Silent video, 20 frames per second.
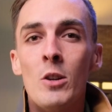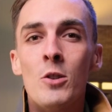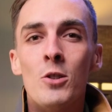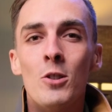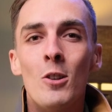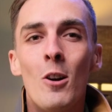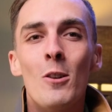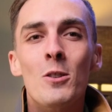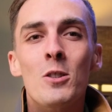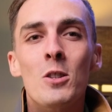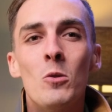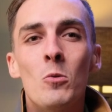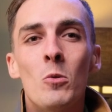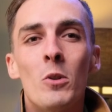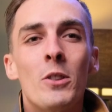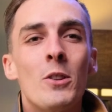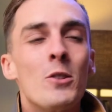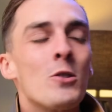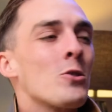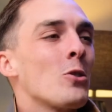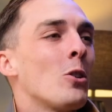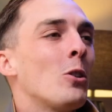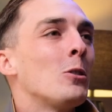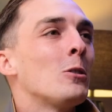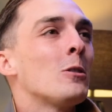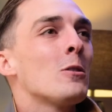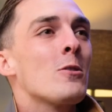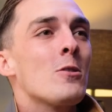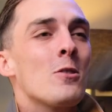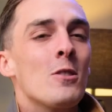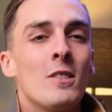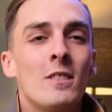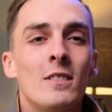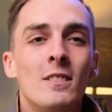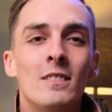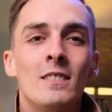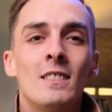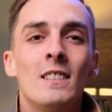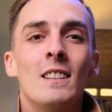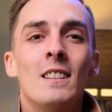starting with the soles.
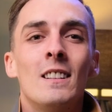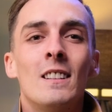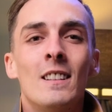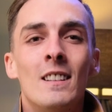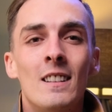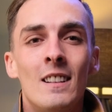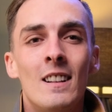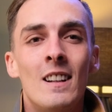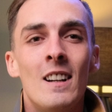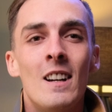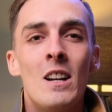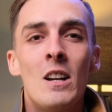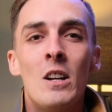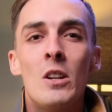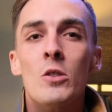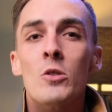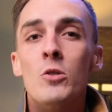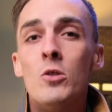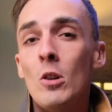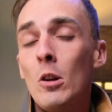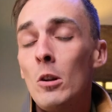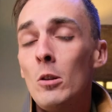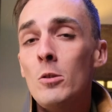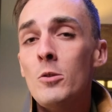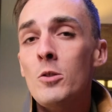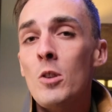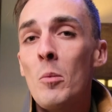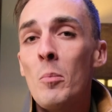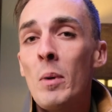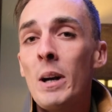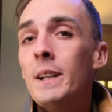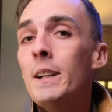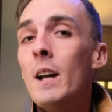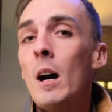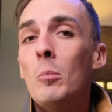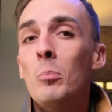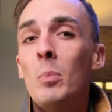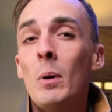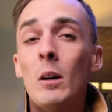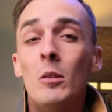Soles are made
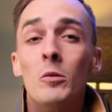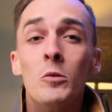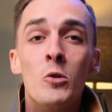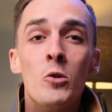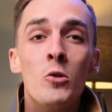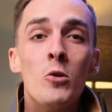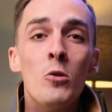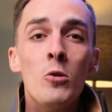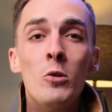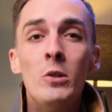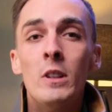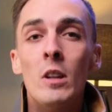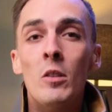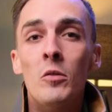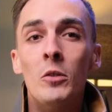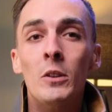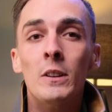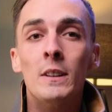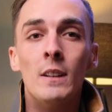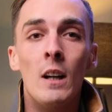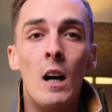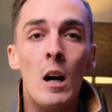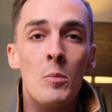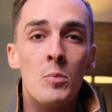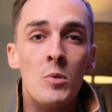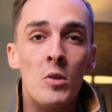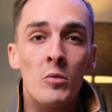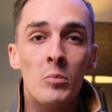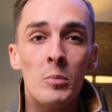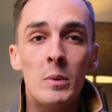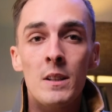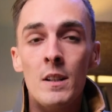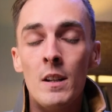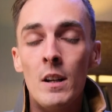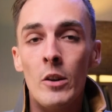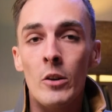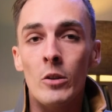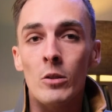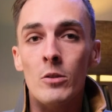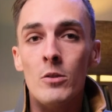up of 2 different types of
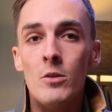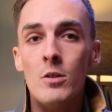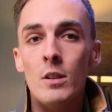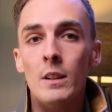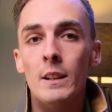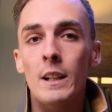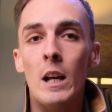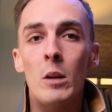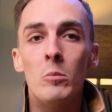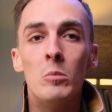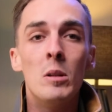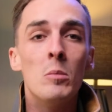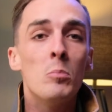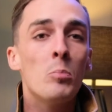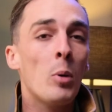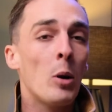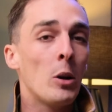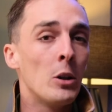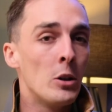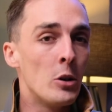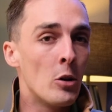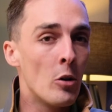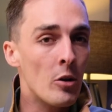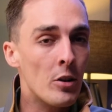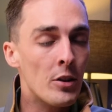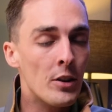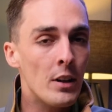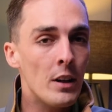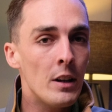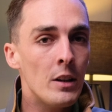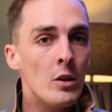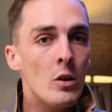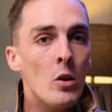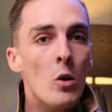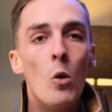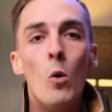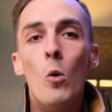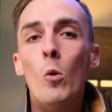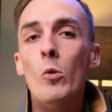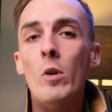materials, namely polyurethane
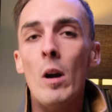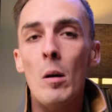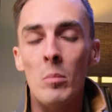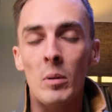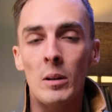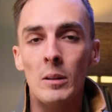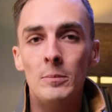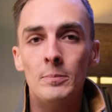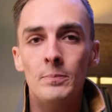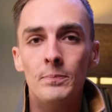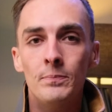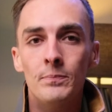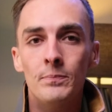or rubber.